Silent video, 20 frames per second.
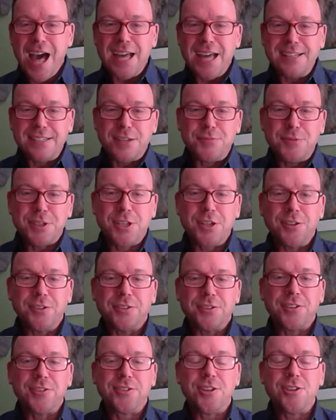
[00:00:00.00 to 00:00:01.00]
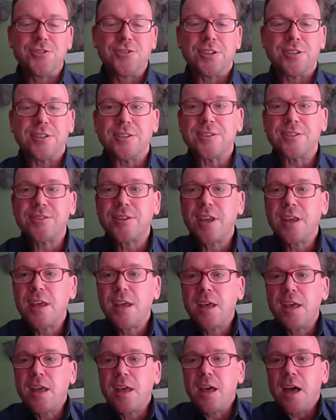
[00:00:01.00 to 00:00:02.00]
difficult decisions.
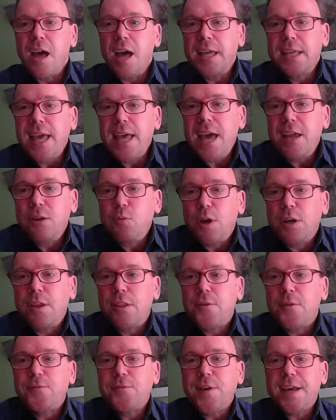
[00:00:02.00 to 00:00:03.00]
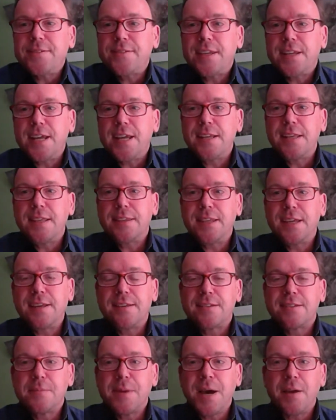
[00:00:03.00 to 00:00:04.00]
Again, one of the fascinating
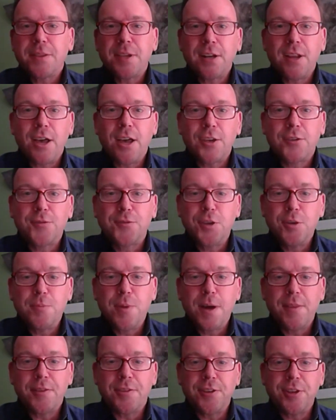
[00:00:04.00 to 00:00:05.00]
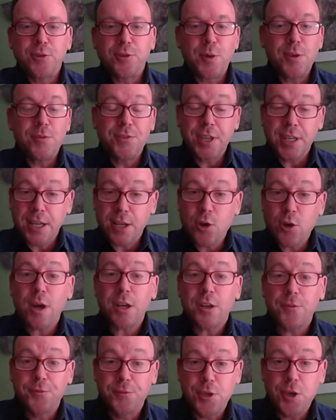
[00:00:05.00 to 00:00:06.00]
things about the last few months is we've seen in quite
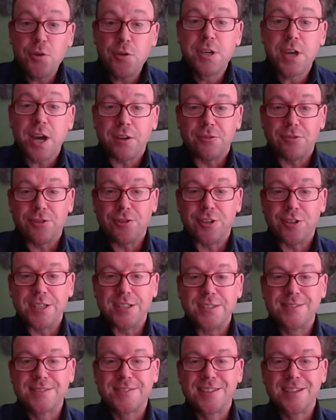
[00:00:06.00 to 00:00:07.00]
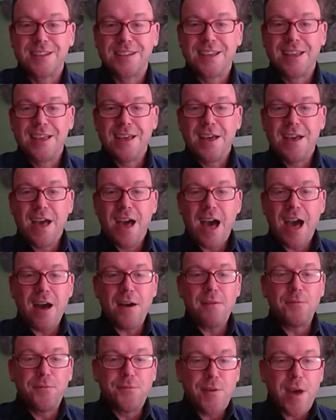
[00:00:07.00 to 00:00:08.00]
a few countries
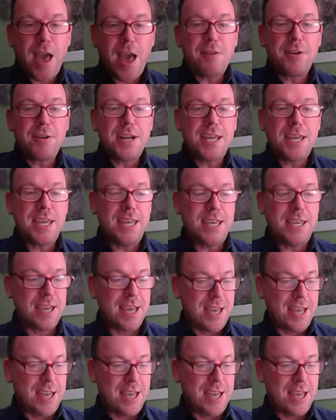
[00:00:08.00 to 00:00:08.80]
very